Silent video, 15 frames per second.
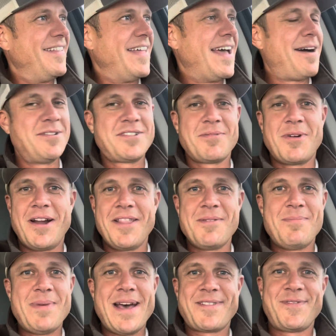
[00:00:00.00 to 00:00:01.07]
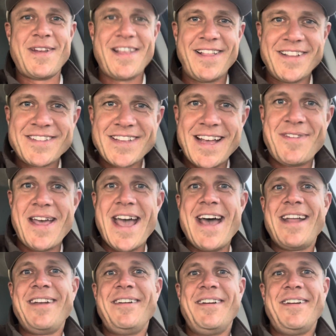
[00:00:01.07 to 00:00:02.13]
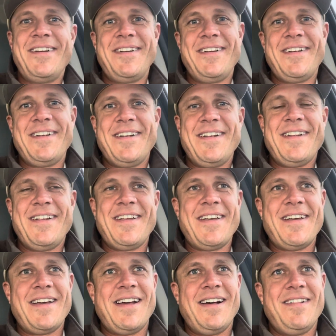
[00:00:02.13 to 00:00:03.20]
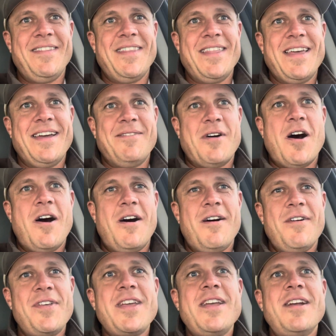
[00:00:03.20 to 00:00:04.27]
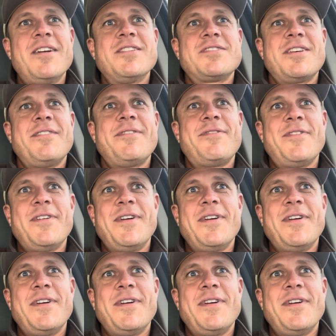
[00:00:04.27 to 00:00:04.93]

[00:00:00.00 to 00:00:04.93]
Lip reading: that was one of the best feelings I've had of all the years of